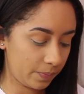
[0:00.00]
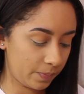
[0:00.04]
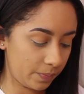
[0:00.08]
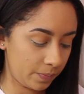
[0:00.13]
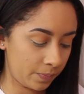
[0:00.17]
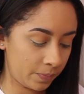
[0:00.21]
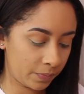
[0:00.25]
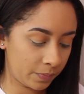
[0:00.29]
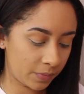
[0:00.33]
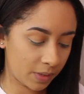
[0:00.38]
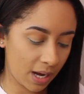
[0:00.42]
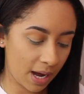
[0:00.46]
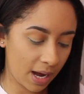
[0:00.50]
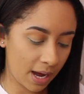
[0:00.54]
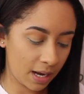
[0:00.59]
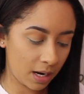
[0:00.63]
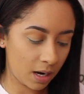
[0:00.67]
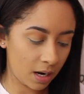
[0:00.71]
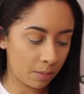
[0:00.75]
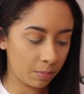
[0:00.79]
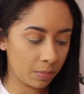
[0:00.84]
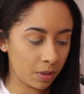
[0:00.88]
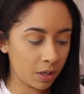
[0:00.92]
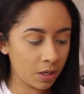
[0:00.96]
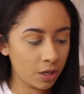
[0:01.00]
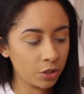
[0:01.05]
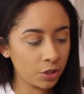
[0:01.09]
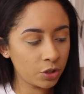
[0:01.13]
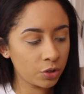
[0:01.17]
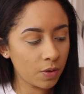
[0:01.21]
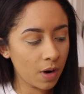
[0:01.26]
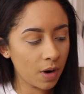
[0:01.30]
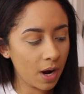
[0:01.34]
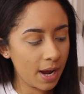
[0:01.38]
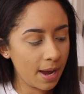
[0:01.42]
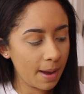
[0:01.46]
And I'm gonna
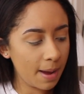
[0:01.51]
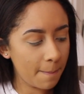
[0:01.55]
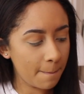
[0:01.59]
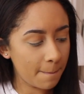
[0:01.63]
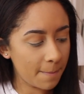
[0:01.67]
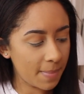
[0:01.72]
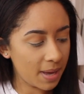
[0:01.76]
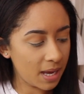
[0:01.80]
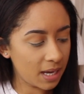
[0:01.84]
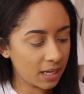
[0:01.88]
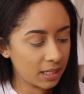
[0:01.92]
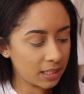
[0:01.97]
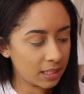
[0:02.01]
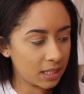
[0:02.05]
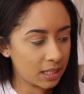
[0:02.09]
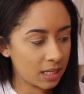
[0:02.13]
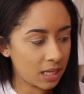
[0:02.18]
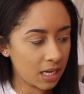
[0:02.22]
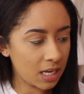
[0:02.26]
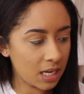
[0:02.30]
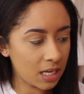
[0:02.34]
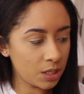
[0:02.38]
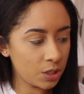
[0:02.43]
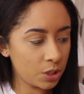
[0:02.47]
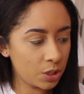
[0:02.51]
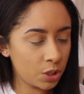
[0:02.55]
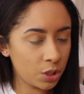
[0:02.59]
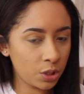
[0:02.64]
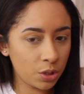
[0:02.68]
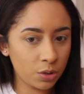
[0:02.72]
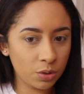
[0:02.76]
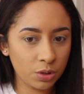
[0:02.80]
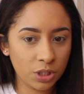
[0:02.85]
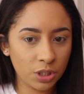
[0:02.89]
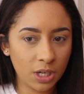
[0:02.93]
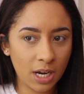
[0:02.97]
try and mix these
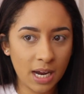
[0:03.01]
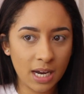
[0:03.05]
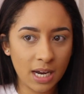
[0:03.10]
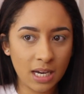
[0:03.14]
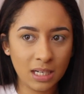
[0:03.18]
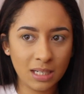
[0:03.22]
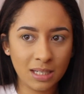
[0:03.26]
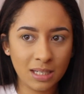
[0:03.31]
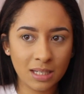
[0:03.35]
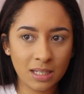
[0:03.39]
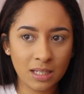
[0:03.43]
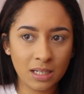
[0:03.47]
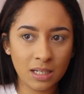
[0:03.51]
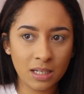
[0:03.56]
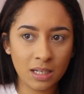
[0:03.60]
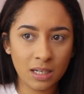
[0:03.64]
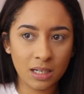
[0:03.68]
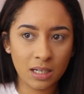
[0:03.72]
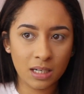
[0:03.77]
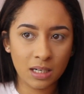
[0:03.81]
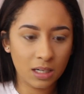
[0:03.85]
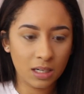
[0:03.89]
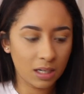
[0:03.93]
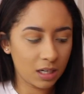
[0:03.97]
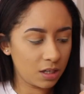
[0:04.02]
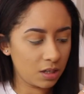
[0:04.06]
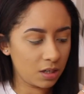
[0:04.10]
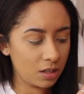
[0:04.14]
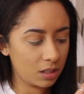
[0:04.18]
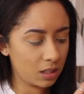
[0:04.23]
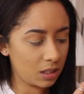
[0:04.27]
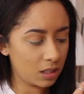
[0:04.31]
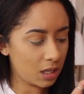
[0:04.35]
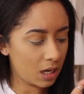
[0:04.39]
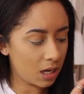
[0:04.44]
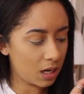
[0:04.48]
two shades. Can you
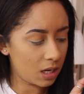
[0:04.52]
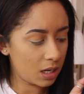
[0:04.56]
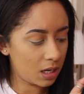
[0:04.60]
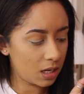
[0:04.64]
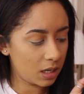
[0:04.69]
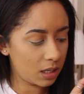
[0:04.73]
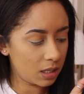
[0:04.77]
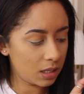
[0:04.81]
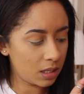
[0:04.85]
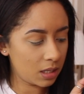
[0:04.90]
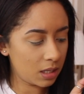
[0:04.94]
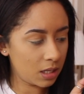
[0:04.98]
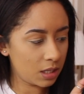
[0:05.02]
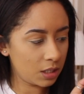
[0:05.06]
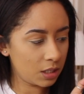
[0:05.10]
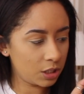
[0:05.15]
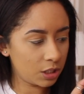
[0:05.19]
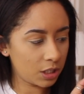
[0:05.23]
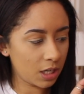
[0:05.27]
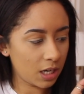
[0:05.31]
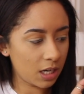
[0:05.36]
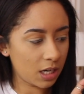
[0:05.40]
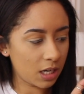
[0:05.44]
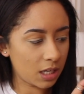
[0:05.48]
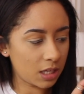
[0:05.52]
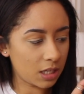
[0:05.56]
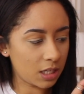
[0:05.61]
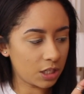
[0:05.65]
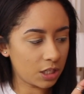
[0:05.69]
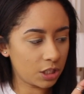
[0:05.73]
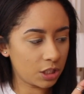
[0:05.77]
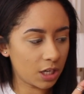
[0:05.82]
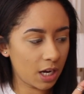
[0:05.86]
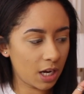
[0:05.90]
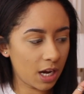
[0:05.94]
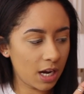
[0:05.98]
see that? This shade and
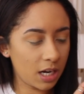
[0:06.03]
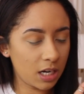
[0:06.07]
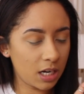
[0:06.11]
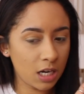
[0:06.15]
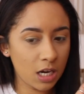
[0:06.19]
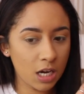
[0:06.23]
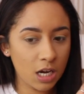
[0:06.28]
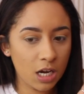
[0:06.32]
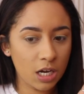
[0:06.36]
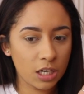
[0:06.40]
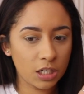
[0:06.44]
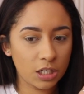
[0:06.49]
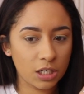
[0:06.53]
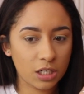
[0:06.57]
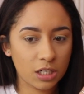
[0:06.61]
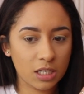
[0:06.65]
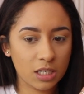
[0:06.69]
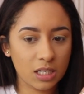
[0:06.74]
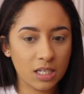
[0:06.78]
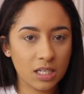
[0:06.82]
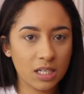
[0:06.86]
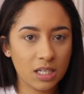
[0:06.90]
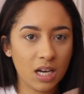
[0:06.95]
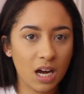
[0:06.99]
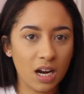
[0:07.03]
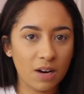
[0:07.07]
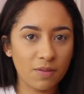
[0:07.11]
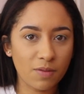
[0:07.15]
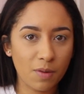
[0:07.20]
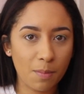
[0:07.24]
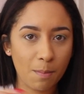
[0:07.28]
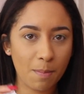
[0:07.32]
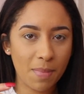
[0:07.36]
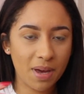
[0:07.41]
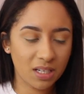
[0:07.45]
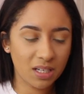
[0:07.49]
this shade, just because it's kind of
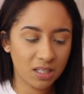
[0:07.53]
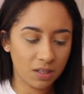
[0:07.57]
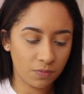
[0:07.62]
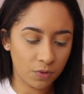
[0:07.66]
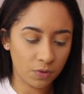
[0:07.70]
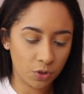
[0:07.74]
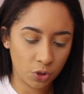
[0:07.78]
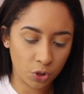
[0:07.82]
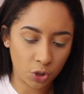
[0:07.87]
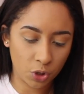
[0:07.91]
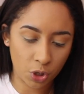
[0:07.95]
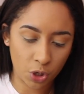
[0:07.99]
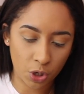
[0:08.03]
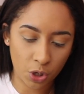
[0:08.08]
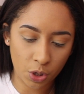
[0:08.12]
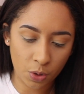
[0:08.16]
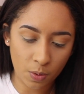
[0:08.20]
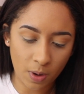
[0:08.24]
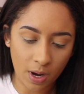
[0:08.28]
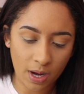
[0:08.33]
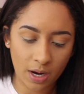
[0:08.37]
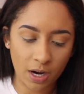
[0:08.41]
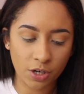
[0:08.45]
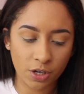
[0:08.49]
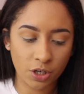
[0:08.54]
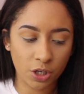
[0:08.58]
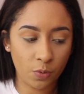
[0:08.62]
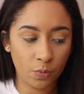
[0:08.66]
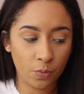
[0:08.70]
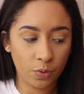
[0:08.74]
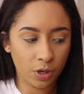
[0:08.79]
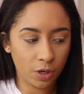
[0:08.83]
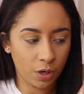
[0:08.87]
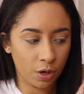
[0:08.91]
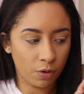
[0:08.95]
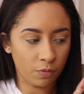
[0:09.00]
a mix of the two, and I don't
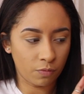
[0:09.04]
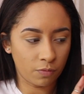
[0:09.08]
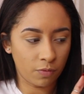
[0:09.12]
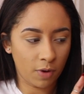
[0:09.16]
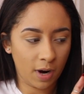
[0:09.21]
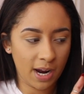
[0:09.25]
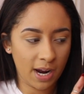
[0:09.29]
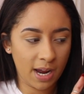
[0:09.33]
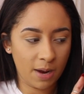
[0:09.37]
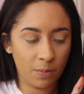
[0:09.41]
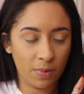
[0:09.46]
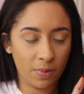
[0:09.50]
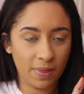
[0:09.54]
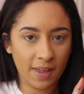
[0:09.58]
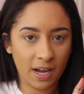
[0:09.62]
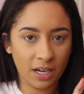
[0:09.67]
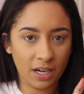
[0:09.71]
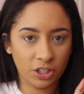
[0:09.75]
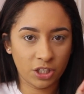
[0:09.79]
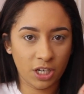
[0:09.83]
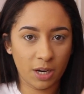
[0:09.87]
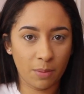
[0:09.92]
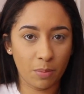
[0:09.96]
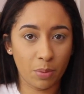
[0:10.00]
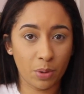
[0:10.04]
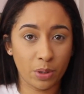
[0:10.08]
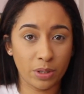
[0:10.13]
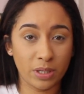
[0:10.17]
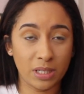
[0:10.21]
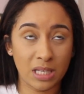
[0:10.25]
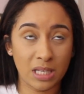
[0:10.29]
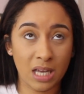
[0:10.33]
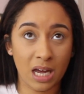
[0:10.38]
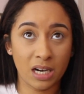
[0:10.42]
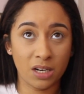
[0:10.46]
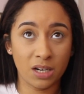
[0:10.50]
want to go right in with that shade
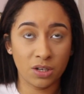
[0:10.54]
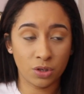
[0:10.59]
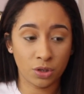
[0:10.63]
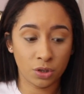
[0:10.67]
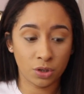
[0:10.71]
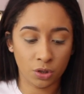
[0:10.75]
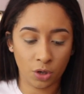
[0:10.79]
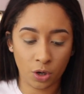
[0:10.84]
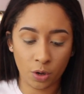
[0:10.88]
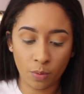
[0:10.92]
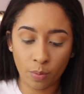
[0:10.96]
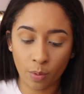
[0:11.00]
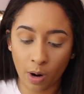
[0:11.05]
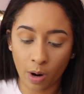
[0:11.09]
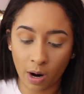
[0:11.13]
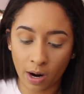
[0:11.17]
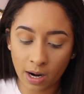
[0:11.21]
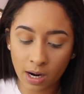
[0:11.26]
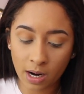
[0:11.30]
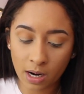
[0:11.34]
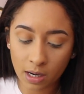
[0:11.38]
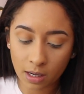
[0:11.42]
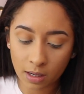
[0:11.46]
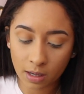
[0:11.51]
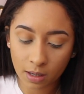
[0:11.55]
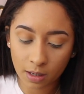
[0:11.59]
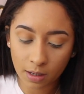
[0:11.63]
because that is so bright.